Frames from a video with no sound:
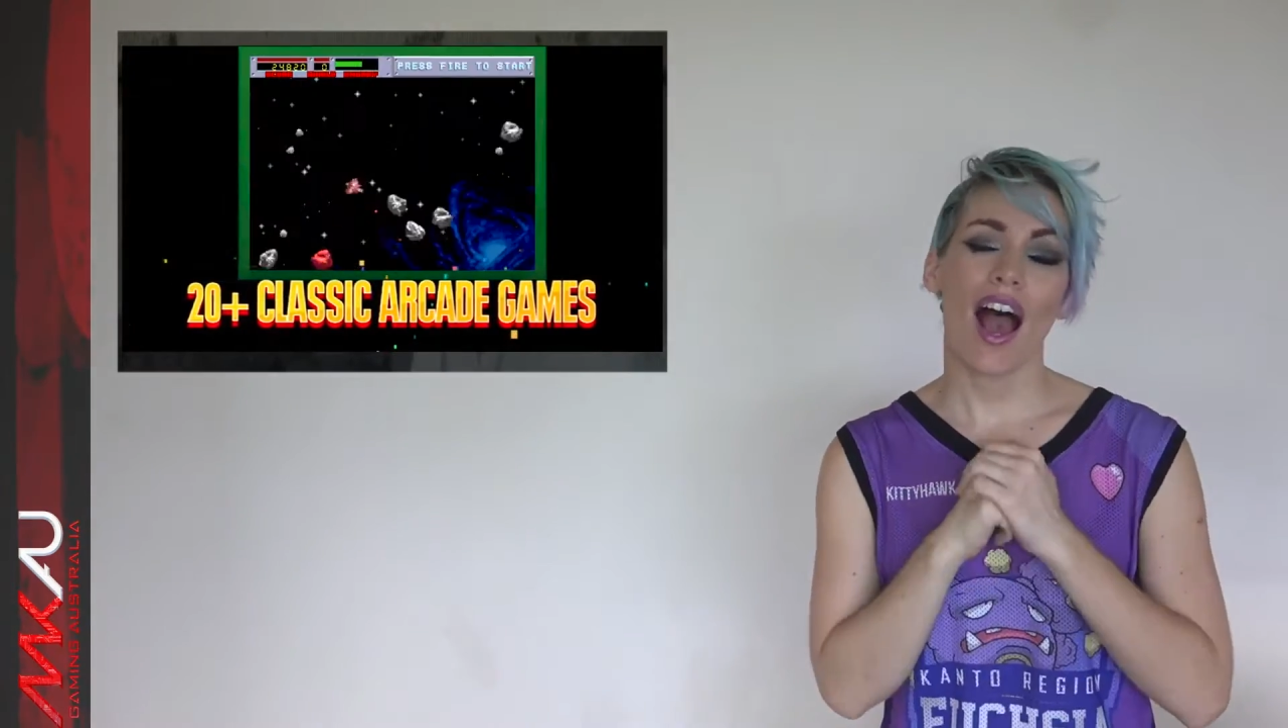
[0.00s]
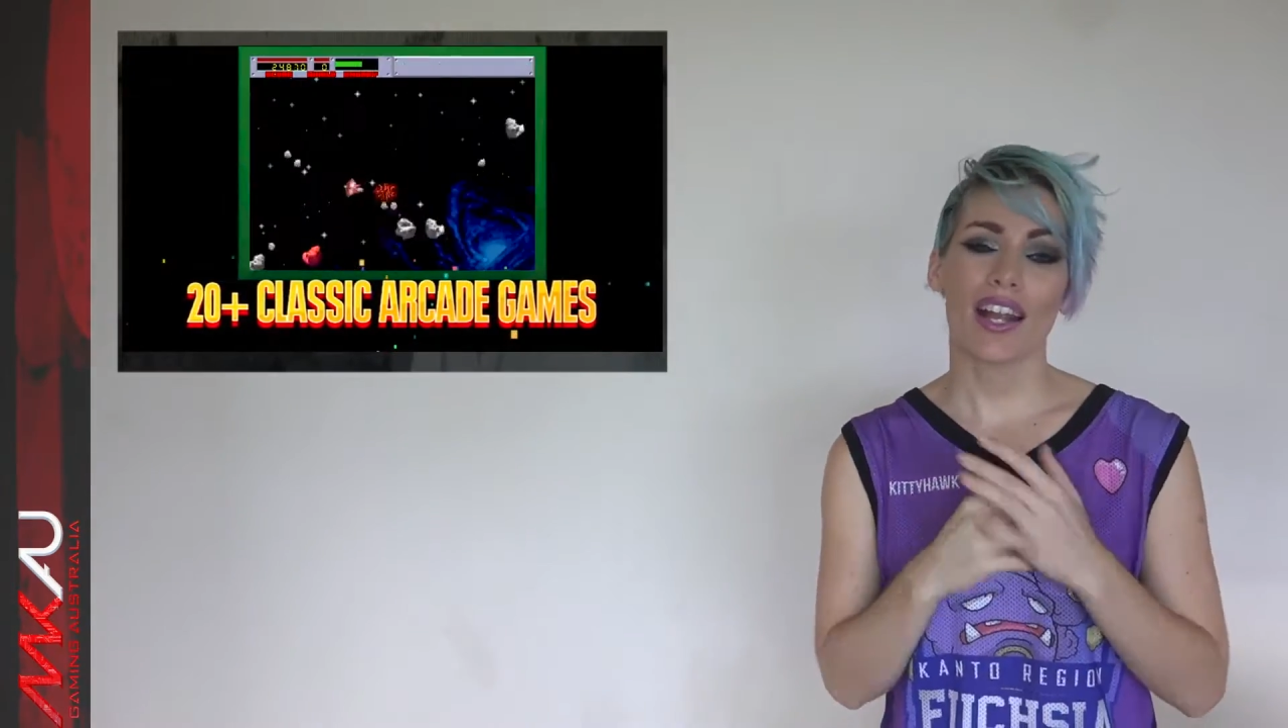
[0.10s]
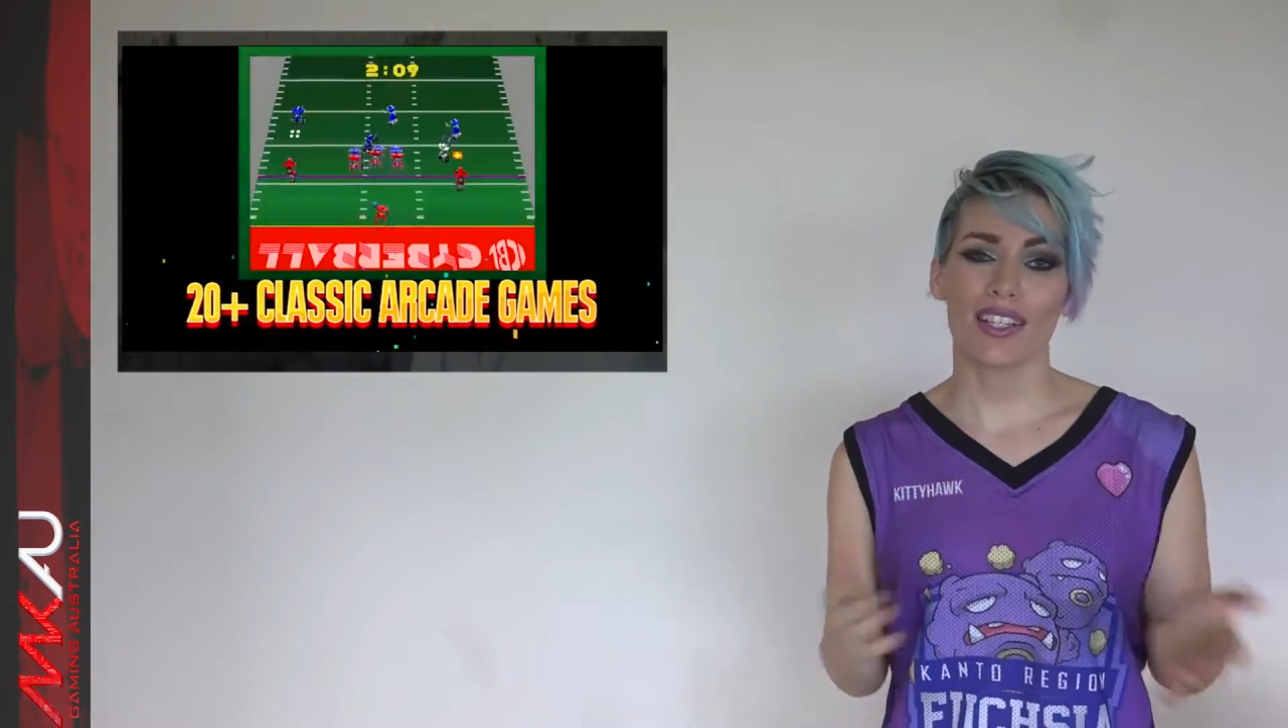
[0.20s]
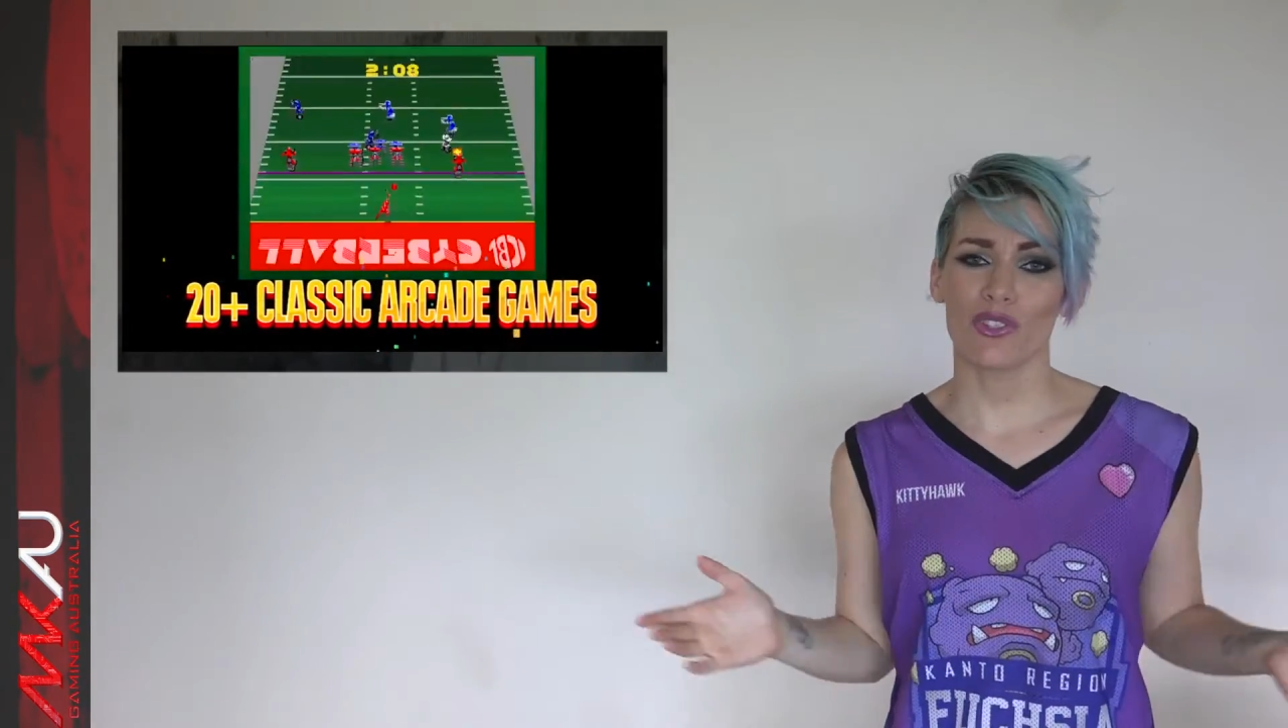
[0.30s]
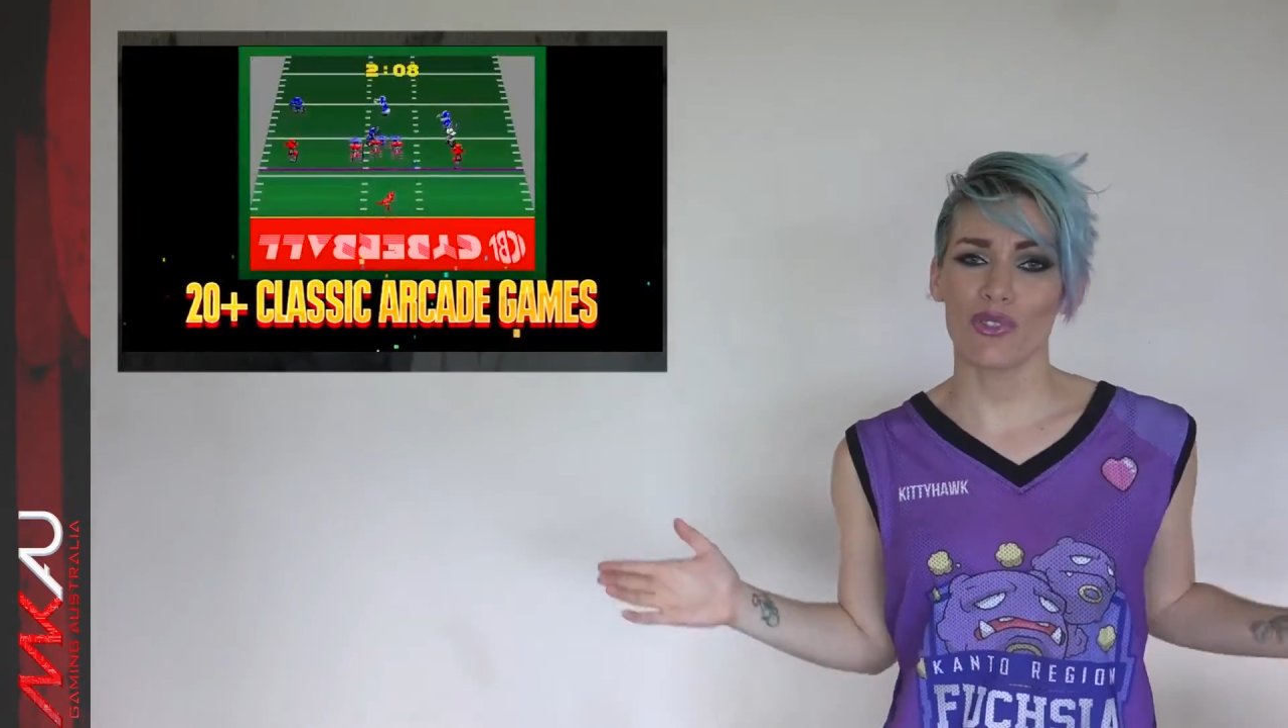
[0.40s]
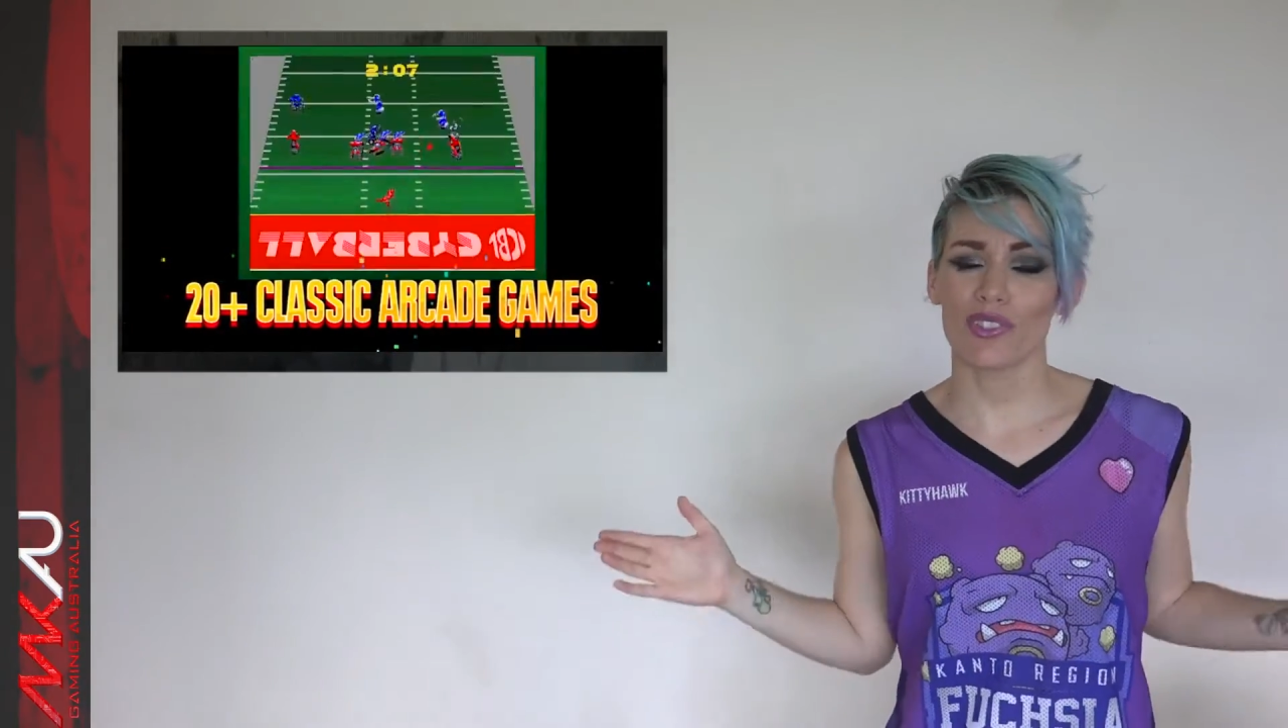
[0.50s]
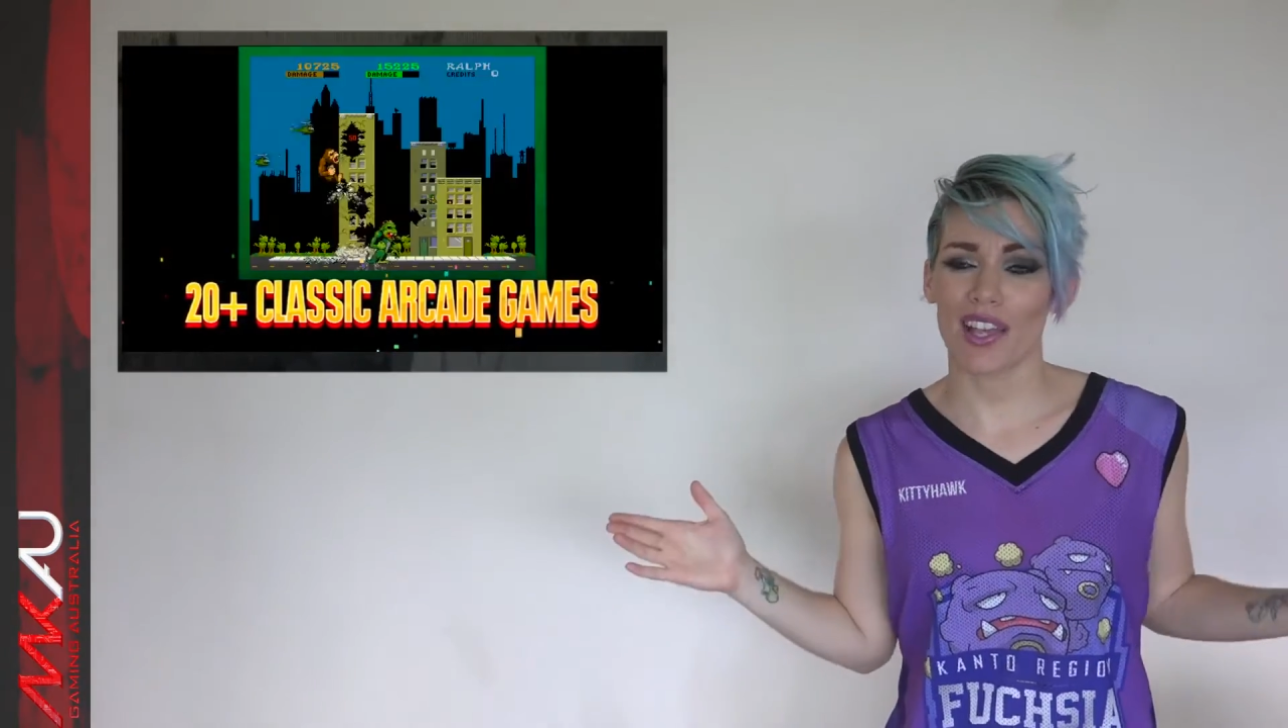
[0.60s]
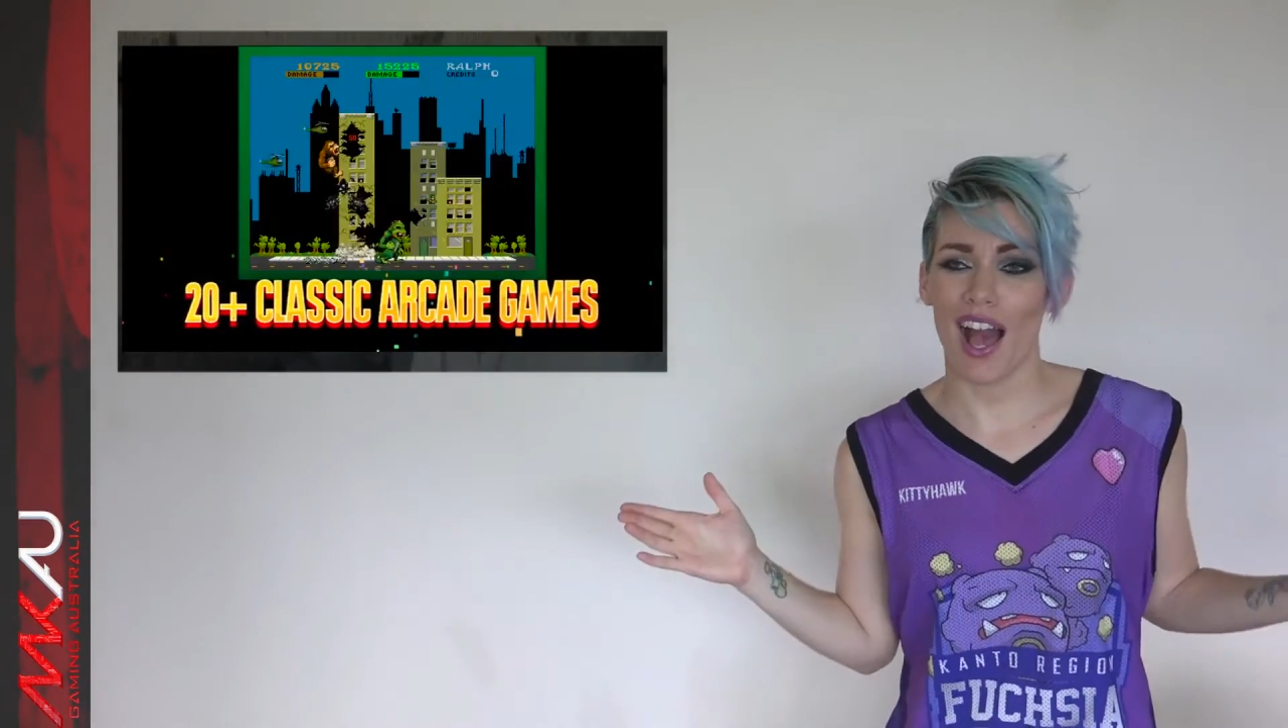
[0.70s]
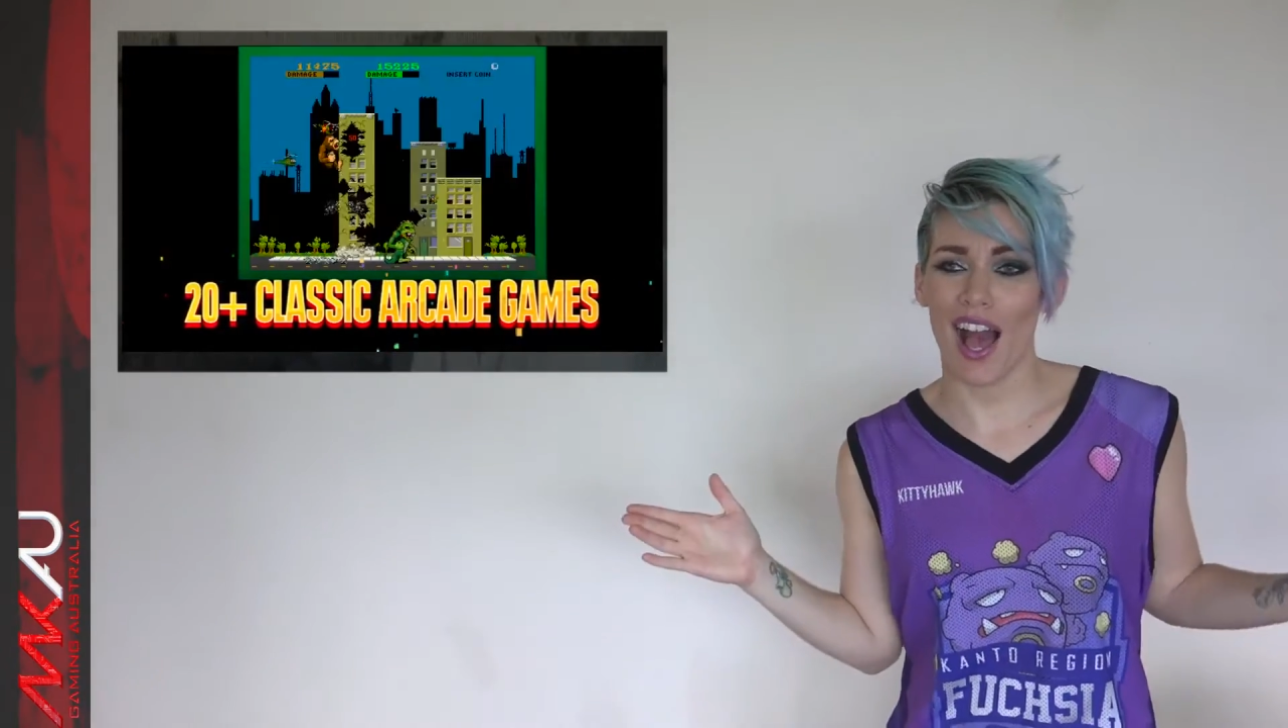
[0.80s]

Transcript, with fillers: and it looks